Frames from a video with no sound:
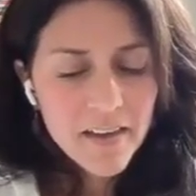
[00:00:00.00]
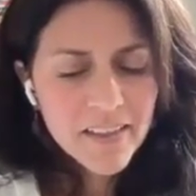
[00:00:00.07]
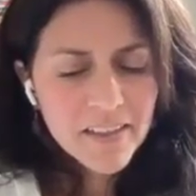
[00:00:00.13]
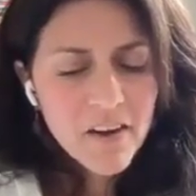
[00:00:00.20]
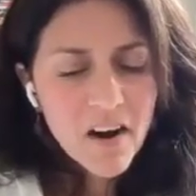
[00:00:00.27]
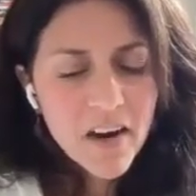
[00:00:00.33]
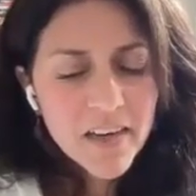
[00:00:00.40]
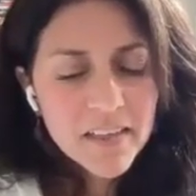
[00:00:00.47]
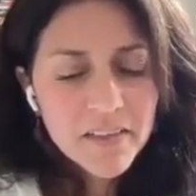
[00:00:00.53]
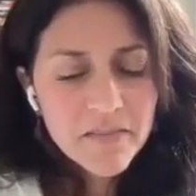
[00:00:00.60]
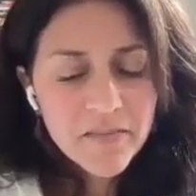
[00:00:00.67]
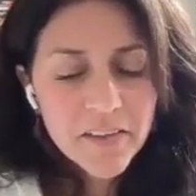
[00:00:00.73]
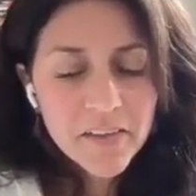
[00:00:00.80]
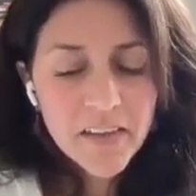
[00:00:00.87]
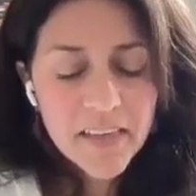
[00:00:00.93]
It's hard to
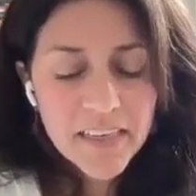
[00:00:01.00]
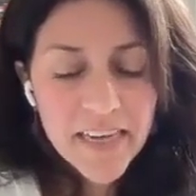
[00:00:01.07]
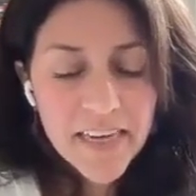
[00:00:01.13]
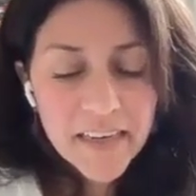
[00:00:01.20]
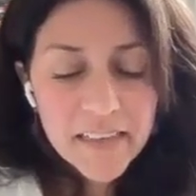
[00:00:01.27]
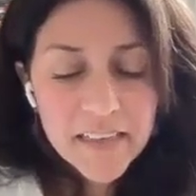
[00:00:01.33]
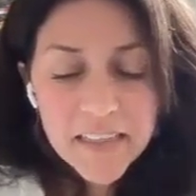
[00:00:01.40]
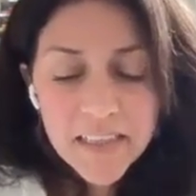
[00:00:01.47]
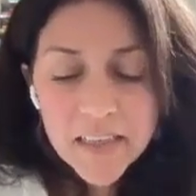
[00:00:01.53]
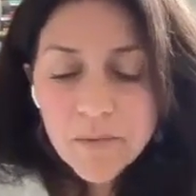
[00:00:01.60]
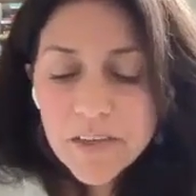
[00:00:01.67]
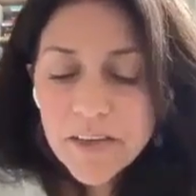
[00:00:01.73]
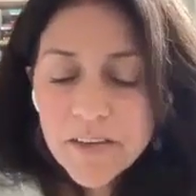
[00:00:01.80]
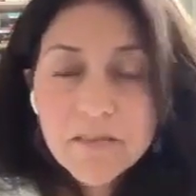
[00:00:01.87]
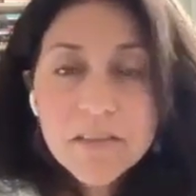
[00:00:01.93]
feel connected
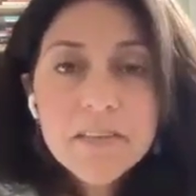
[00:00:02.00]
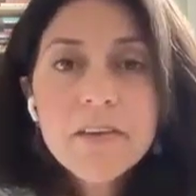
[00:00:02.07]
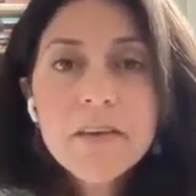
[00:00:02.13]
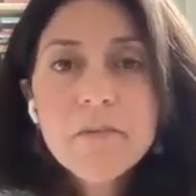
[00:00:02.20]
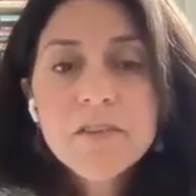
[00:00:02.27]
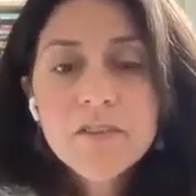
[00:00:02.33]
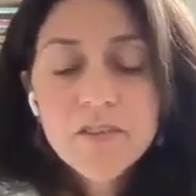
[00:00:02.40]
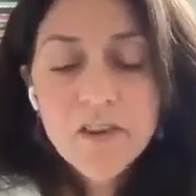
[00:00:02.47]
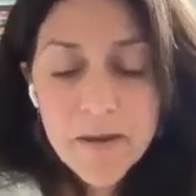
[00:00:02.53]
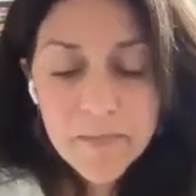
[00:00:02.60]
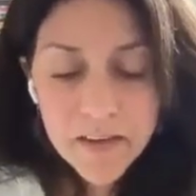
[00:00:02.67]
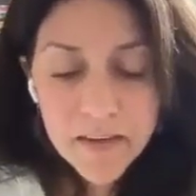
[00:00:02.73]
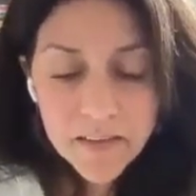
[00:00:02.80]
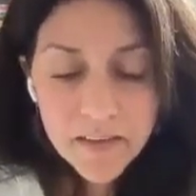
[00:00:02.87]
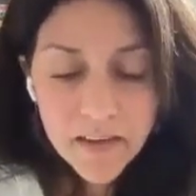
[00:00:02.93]
when you're living with
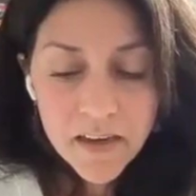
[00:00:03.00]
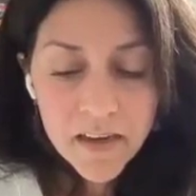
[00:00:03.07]
trauma.